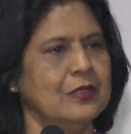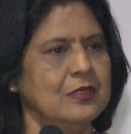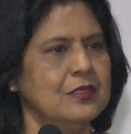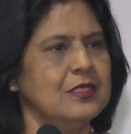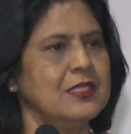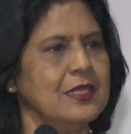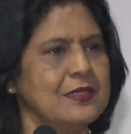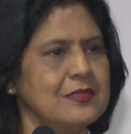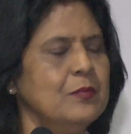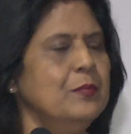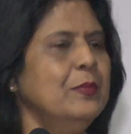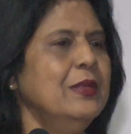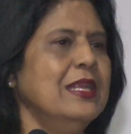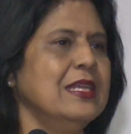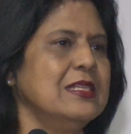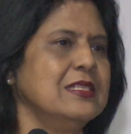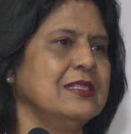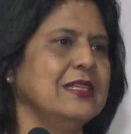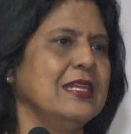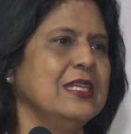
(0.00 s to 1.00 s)
These are simple
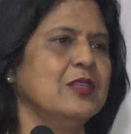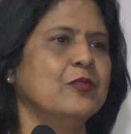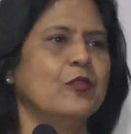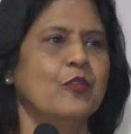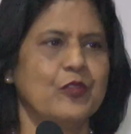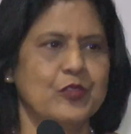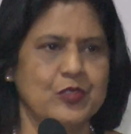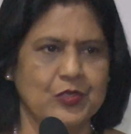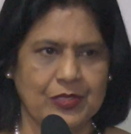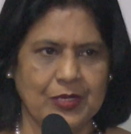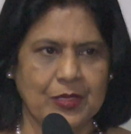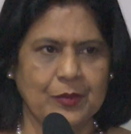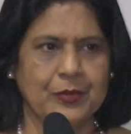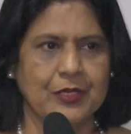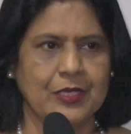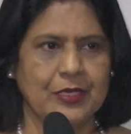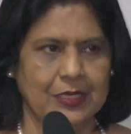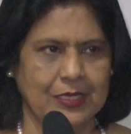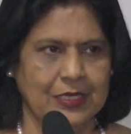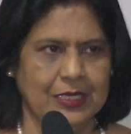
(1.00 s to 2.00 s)
exercises for
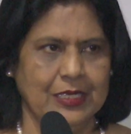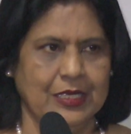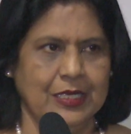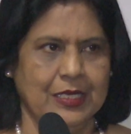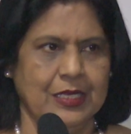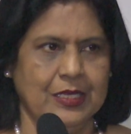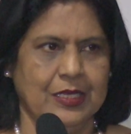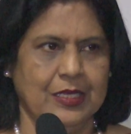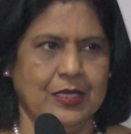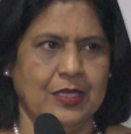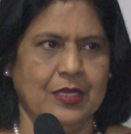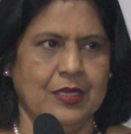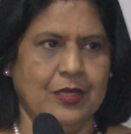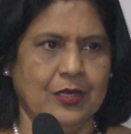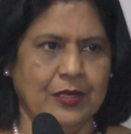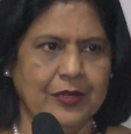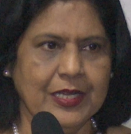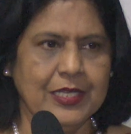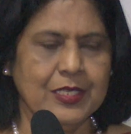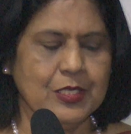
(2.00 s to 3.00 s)
physiotherapy.
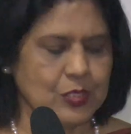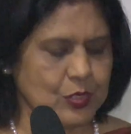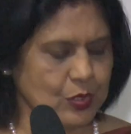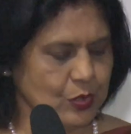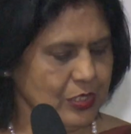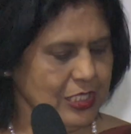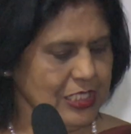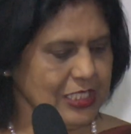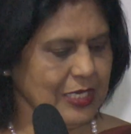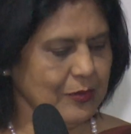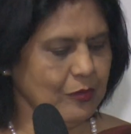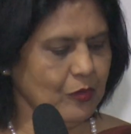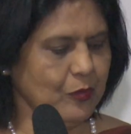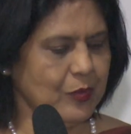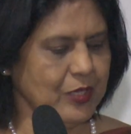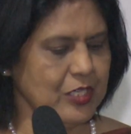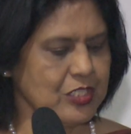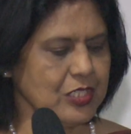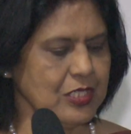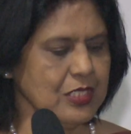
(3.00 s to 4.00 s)
Alright, so these type of
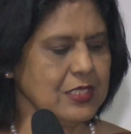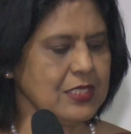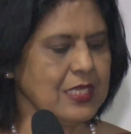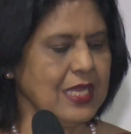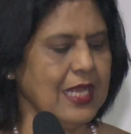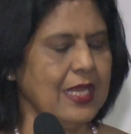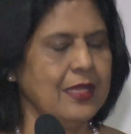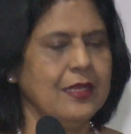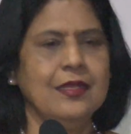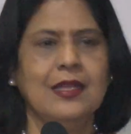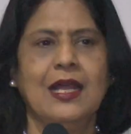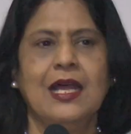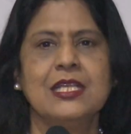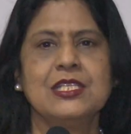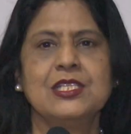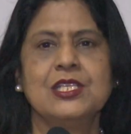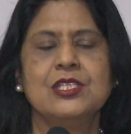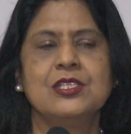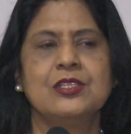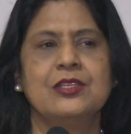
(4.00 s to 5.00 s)
patients, and
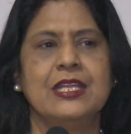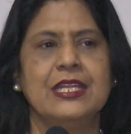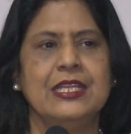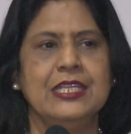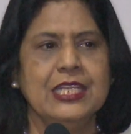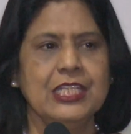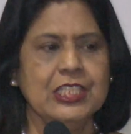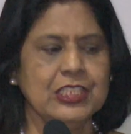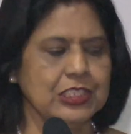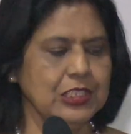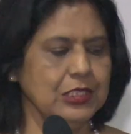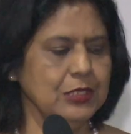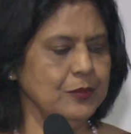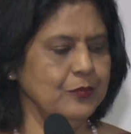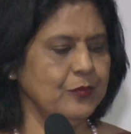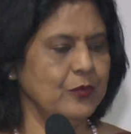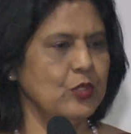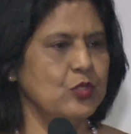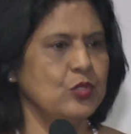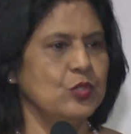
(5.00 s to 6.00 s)
last is radiation.
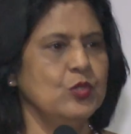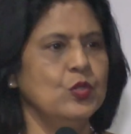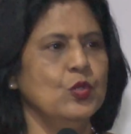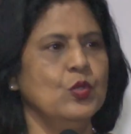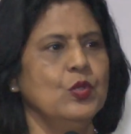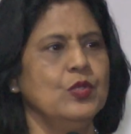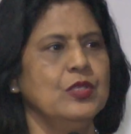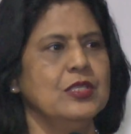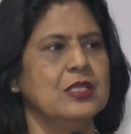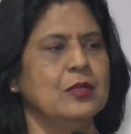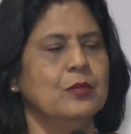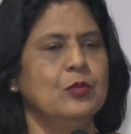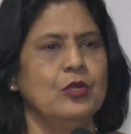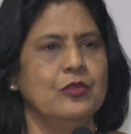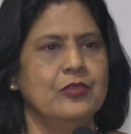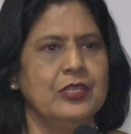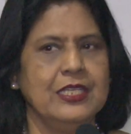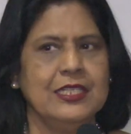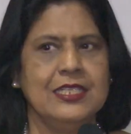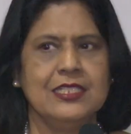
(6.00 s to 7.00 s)
You should know
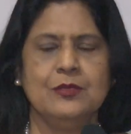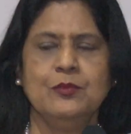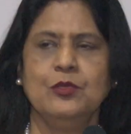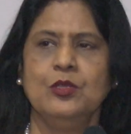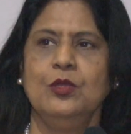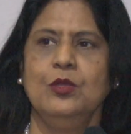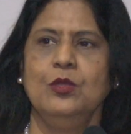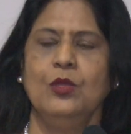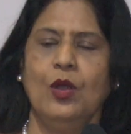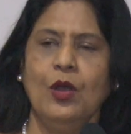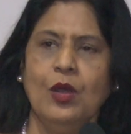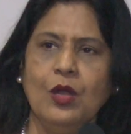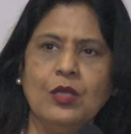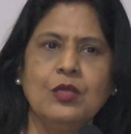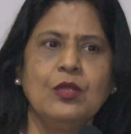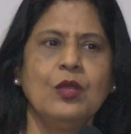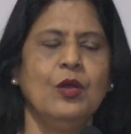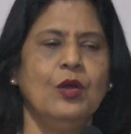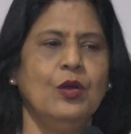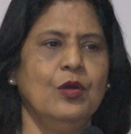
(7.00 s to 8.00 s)
about radiation. A
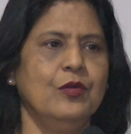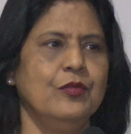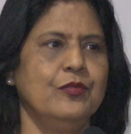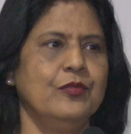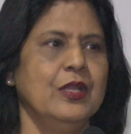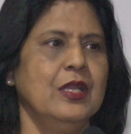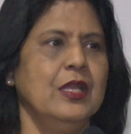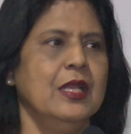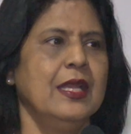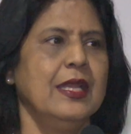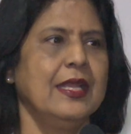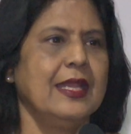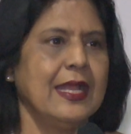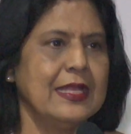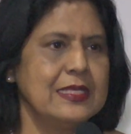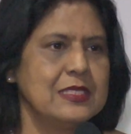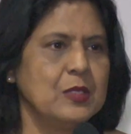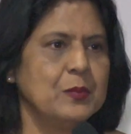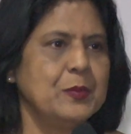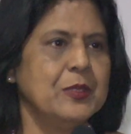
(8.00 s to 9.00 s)
lot of
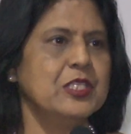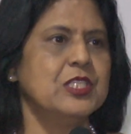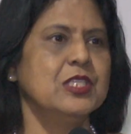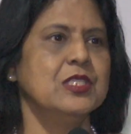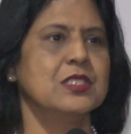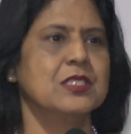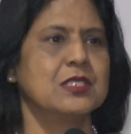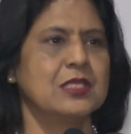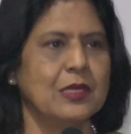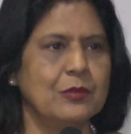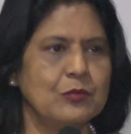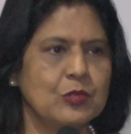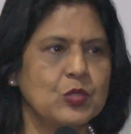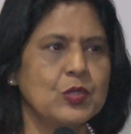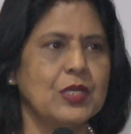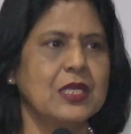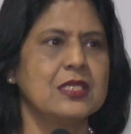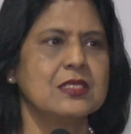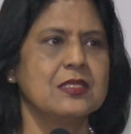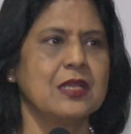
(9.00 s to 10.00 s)
cancer patients come
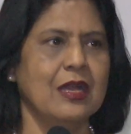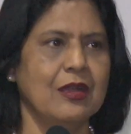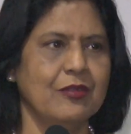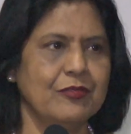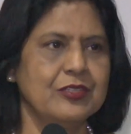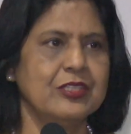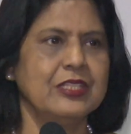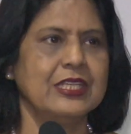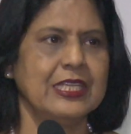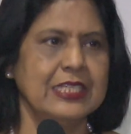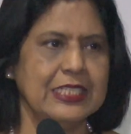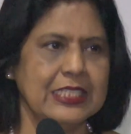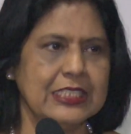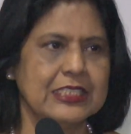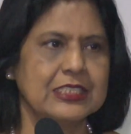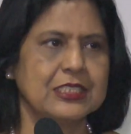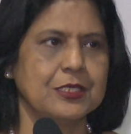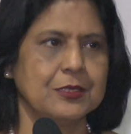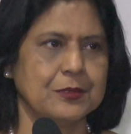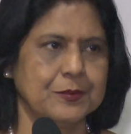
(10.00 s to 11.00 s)
to us after
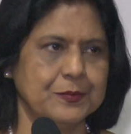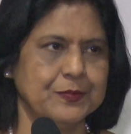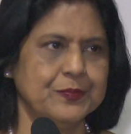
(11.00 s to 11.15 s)
radiation.